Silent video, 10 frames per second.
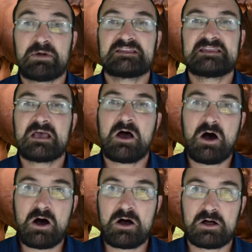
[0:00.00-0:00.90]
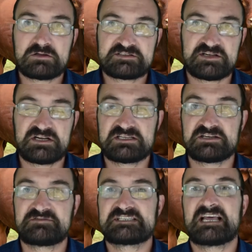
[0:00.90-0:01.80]
But there are
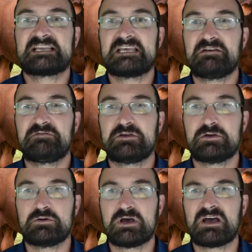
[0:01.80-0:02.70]
alternatives that give you